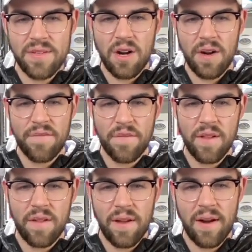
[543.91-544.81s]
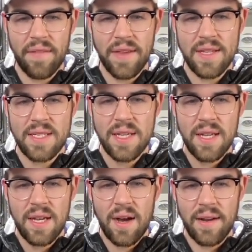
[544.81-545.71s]
Sorry for the glare on these.
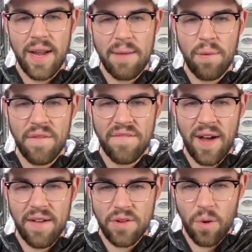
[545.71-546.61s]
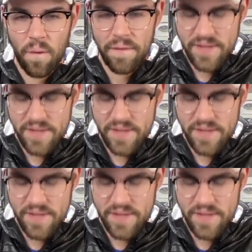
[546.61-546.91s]
A 9.5 gold